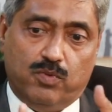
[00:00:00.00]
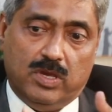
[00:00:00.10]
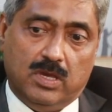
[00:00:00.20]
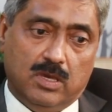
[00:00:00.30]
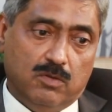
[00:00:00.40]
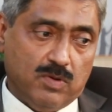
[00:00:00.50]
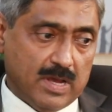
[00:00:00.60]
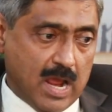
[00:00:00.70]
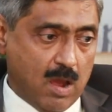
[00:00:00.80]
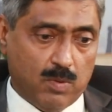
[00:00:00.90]
we
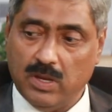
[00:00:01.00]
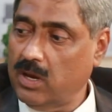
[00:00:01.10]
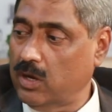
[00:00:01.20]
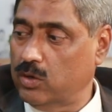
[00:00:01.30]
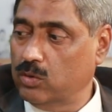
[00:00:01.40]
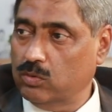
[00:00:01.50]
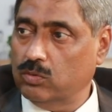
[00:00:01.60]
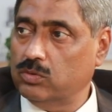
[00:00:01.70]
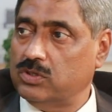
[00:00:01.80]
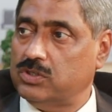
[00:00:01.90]
were having a
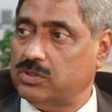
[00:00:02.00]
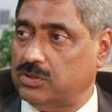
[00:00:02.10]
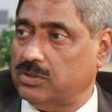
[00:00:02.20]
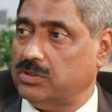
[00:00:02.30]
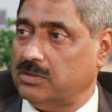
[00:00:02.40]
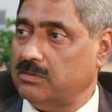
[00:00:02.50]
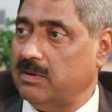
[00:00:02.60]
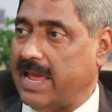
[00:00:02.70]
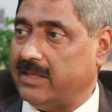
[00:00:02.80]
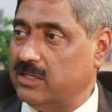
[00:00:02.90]
huge,
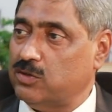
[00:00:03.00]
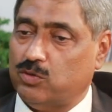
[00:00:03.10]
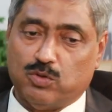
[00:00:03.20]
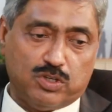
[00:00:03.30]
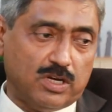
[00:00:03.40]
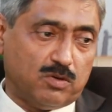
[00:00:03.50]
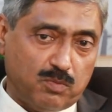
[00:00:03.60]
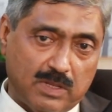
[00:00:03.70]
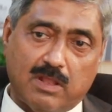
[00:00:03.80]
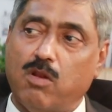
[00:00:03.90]
like this, used to
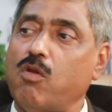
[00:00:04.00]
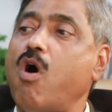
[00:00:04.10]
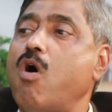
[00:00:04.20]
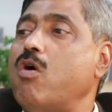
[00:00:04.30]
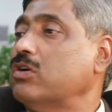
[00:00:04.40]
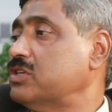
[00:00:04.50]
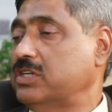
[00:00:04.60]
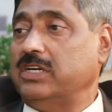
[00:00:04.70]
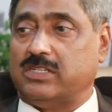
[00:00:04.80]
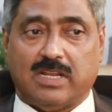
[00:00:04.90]
sit with long
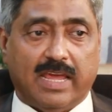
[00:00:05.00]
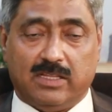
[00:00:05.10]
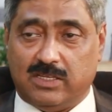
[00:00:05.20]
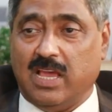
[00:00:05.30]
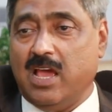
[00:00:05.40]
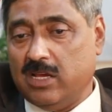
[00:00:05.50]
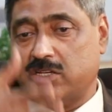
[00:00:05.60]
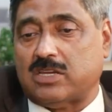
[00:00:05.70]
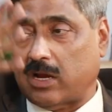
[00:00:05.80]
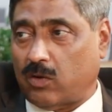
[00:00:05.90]
sheets like this,
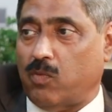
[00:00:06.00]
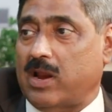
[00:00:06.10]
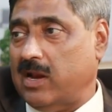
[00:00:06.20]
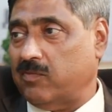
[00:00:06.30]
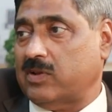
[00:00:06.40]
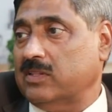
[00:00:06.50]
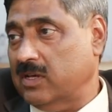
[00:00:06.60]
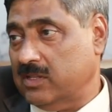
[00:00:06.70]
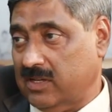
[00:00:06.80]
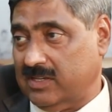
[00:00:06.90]
stuck one after
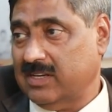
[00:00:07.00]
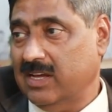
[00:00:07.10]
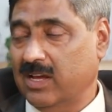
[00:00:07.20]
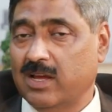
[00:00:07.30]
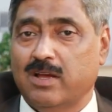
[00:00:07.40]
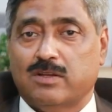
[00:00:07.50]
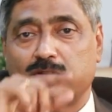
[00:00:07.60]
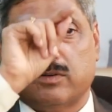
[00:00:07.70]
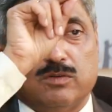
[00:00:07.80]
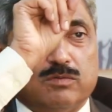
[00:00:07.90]
the other.
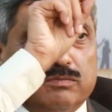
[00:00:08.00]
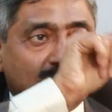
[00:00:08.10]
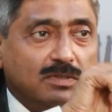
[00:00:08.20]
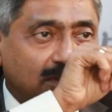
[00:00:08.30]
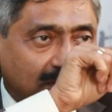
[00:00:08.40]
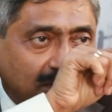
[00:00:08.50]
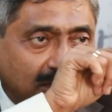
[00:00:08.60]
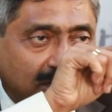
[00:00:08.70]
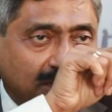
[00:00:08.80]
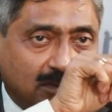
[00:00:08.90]
So,
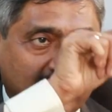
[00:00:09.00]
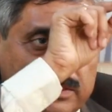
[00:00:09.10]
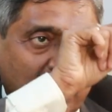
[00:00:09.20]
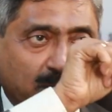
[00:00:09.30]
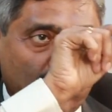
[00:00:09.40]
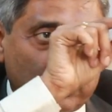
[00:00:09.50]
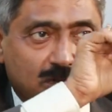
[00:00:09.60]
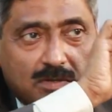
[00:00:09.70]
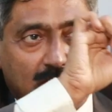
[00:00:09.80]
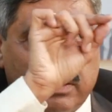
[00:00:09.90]

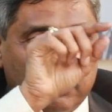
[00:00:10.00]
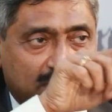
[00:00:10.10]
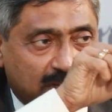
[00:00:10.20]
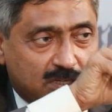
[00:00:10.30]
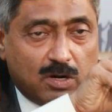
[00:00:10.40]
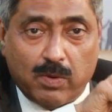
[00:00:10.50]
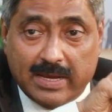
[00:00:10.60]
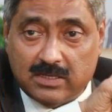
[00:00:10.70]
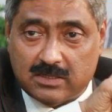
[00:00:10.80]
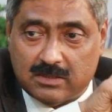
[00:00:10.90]
suppose teacher
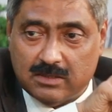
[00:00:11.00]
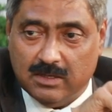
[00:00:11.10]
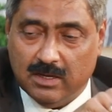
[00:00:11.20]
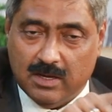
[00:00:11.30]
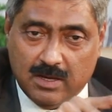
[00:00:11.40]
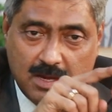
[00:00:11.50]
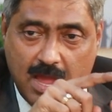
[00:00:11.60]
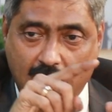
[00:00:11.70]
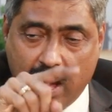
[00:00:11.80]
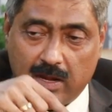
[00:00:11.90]
wise,
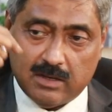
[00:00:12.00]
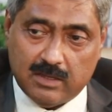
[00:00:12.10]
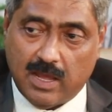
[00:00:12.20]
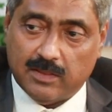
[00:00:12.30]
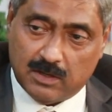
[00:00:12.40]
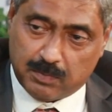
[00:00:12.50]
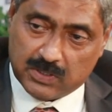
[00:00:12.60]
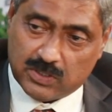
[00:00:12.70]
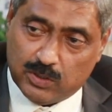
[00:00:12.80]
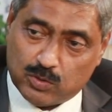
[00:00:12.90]
and the other
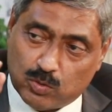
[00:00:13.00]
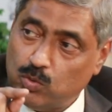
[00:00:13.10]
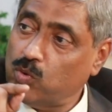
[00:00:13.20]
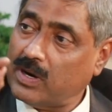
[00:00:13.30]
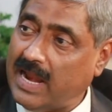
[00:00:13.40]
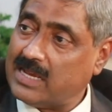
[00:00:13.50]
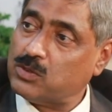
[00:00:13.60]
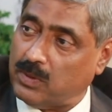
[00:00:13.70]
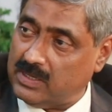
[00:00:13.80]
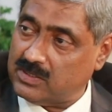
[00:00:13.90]
person used to do
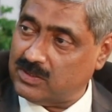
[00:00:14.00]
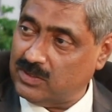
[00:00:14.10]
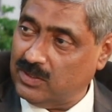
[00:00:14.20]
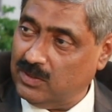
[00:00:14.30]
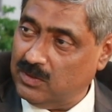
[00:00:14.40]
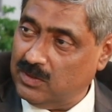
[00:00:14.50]
class wise.